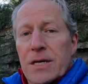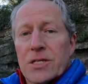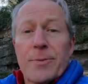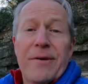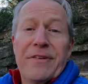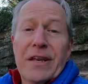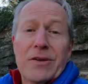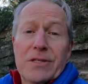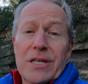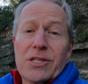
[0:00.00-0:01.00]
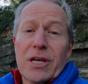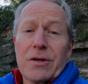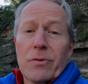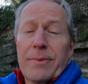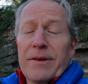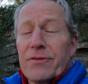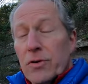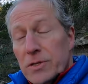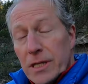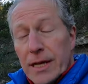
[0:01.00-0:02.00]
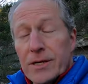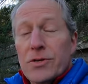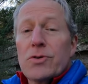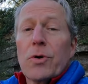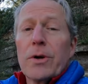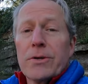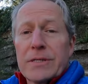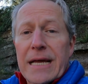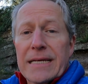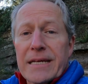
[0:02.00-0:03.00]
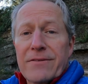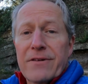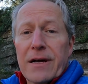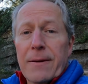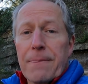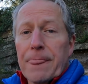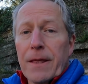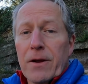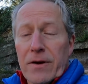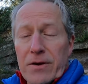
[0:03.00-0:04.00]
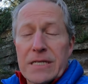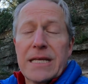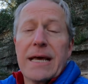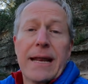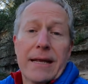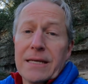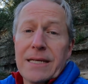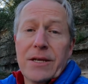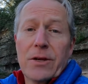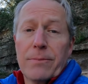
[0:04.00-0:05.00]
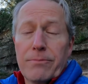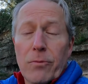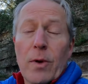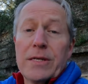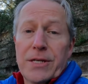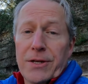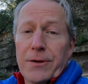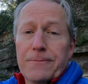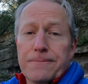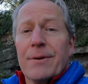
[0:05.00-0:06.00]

So my videos this year will be, of course, a lot of tutorials, as I've already said and continue to want to do,